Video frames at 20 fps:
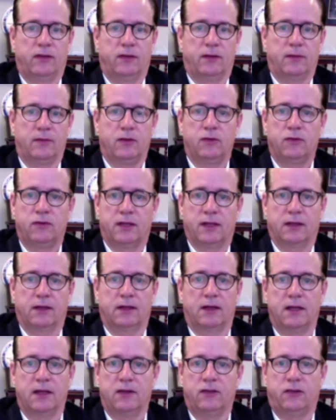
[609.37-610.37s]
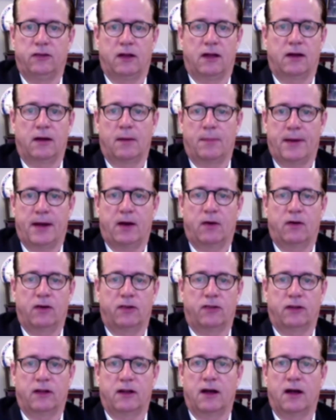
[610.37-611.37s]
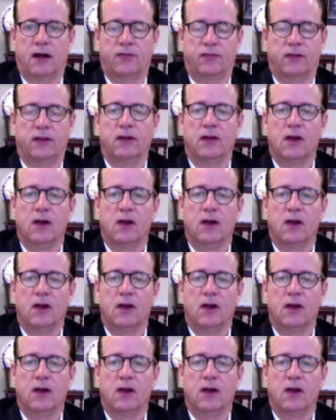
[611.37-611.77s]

and the utility power shutoffs,